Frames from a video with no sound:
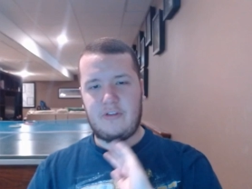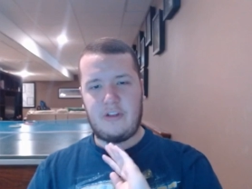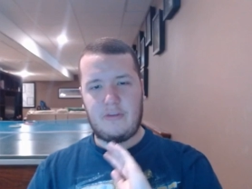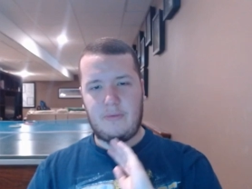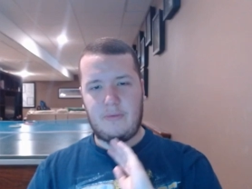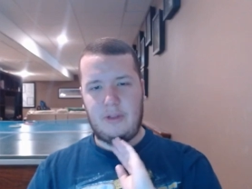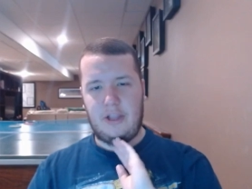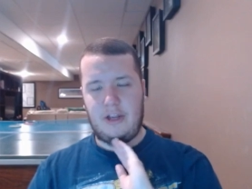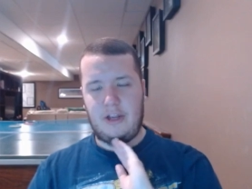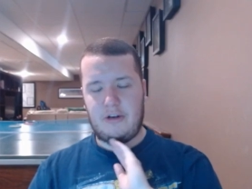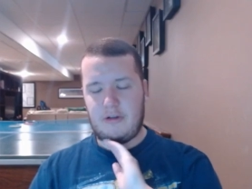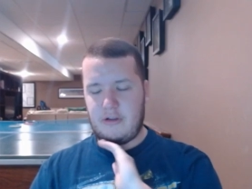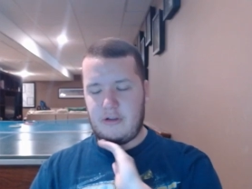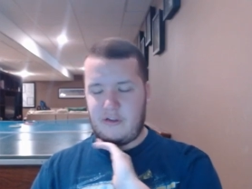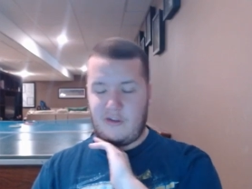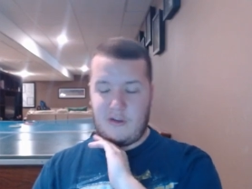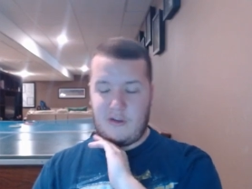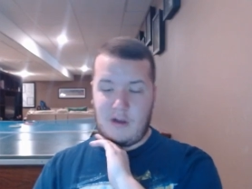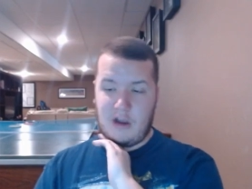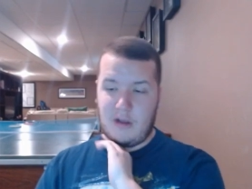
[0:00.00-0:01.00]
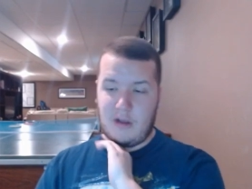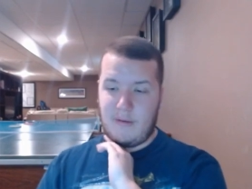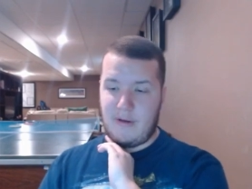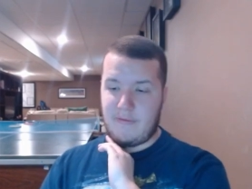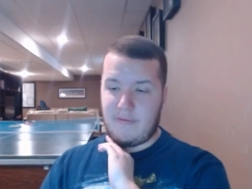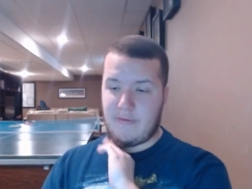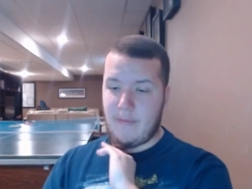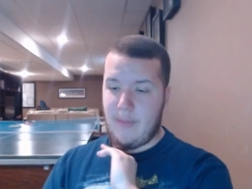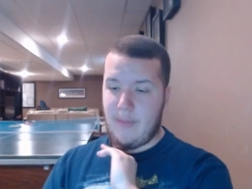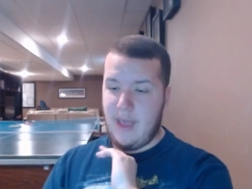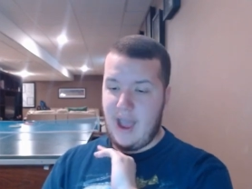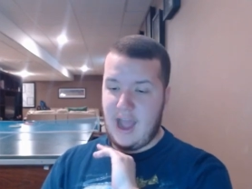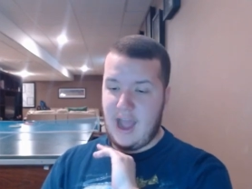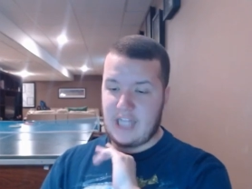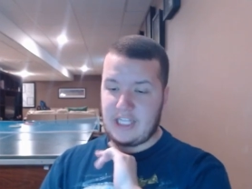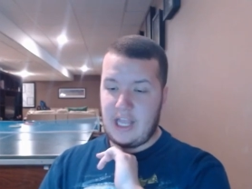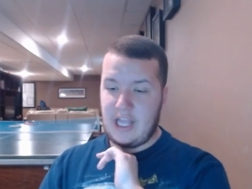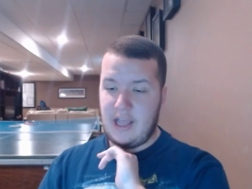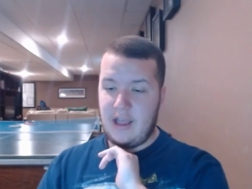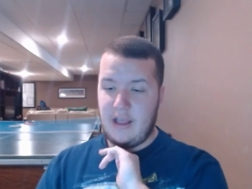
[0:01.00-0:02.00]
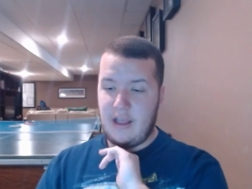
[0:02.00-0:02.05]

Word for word: nothing really interesting to talk about from that.